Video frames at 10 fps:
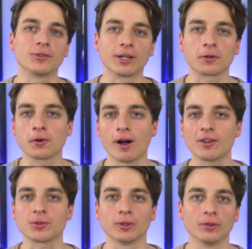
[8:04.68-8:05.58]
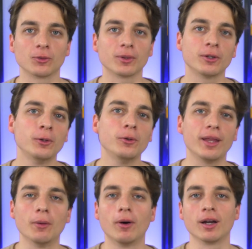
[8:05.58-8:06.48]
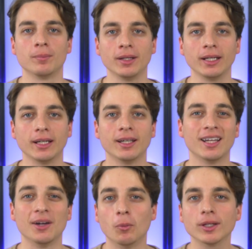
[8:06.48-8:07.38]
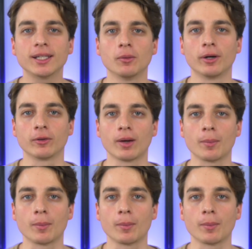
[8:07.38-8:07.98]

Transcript: was at a crossroads with who they want to be and what they want to